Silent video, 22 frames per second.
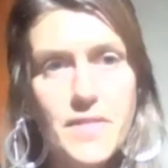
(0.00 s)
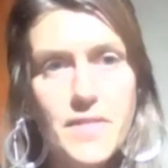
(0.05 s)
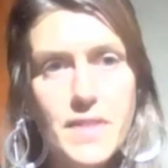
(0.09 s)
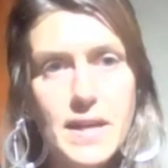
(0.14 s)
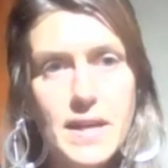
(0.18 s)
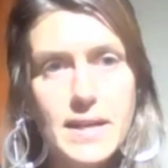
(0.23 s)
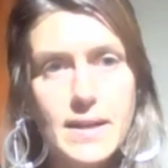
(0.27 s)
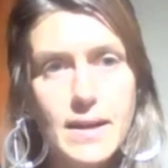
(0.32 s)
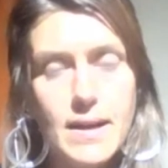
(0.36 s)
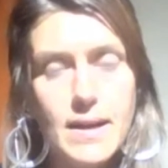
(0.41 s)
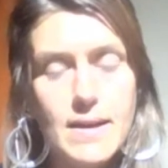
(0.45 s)
they
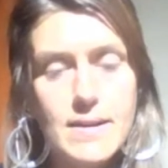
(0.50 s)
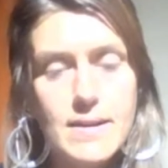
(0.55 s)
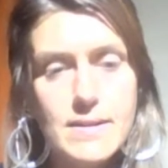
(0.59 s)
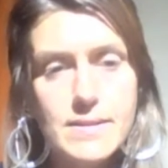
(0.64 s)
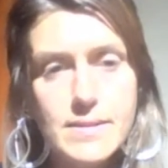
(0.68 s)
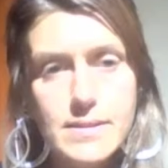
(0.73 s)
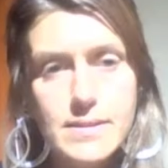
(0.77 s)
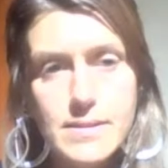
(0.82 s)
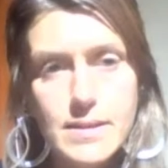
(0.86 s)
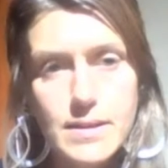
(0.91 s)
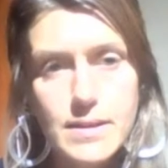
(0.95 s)

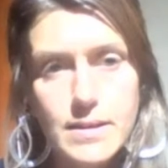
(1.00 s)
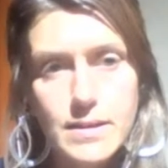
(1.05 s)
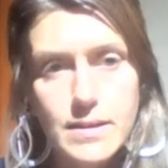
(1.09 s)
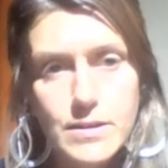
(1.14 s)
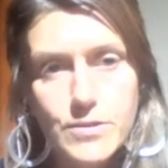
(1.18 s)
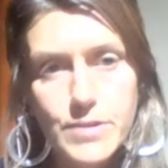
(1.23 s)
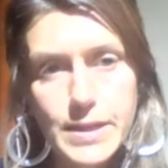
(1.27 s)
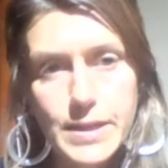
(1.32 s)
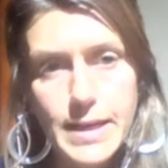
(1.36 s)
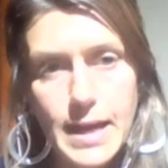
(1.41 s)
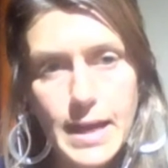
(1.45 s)
glass
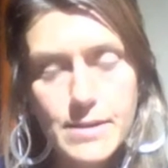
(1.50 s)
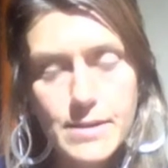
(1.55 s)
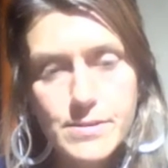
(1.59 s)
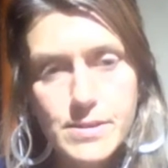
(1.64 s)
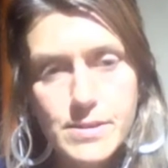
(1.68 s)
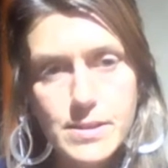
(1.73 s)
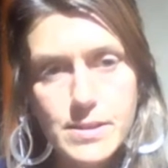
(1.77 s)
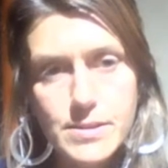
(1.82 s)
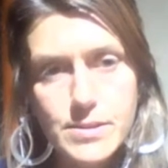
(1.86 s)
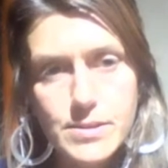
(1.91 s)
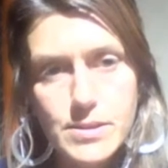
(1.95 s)

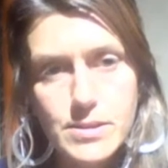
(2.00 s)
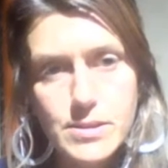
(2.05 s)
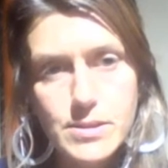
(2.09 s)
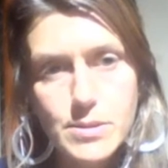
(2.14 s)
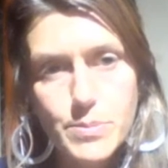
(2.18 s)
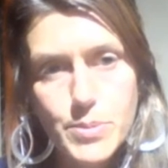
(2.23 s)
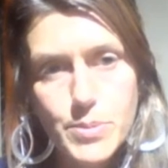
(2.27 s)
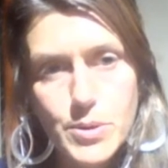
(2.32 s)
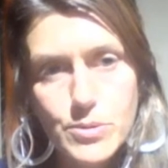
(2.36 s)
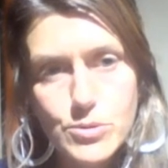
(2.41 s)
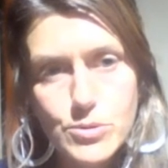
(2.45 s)
greenhouses as
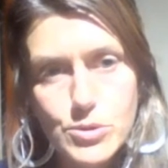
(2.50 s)
opposed to?